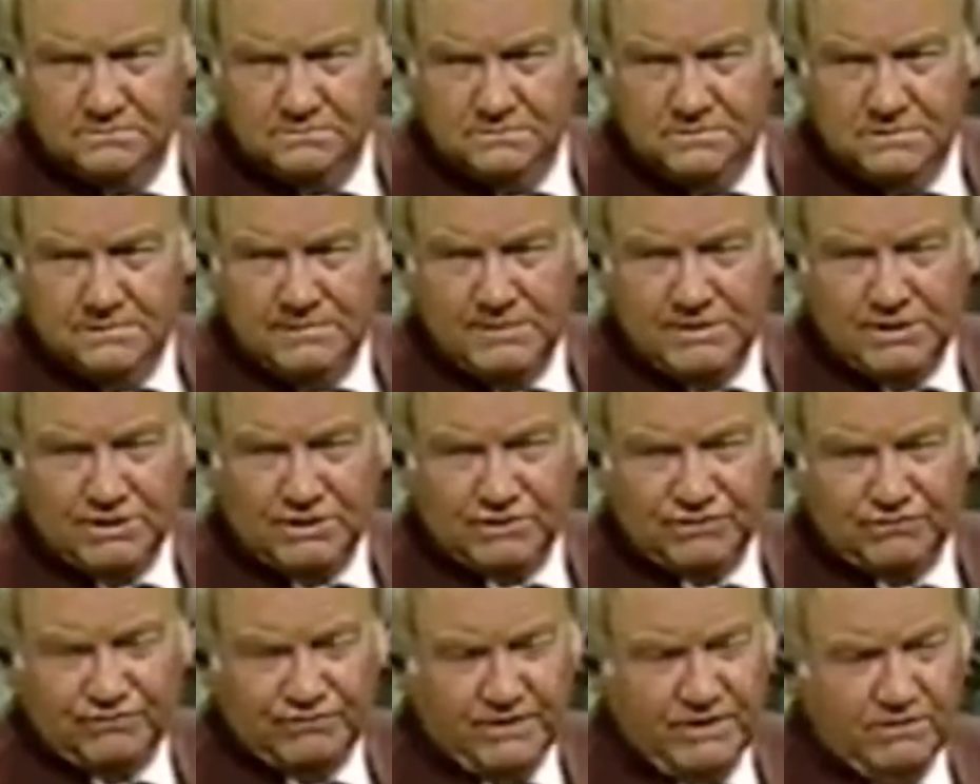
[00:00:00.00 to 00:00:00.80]
I mean,
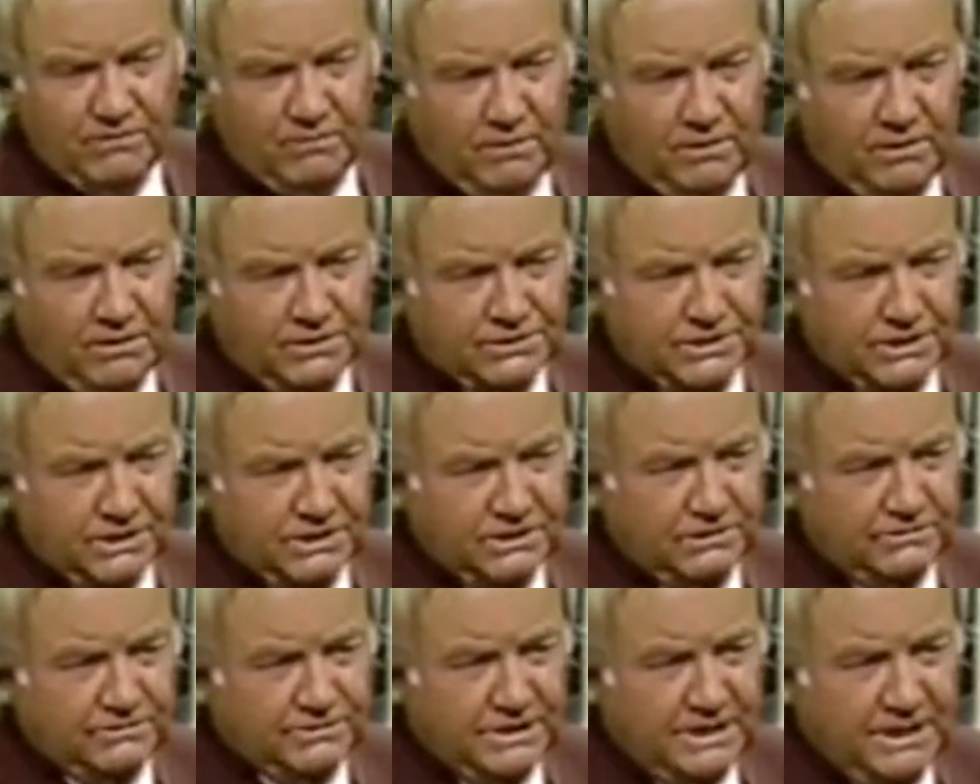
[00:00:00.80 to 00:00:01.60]
there's 3 worlds
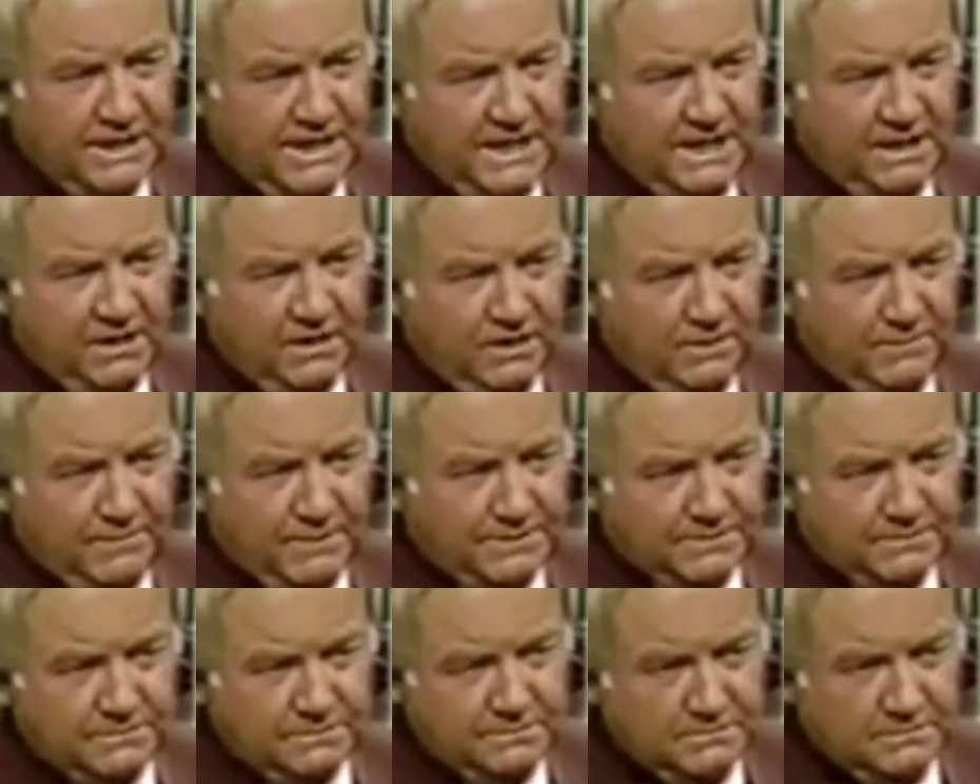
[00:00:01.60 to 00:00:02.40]
including hell, but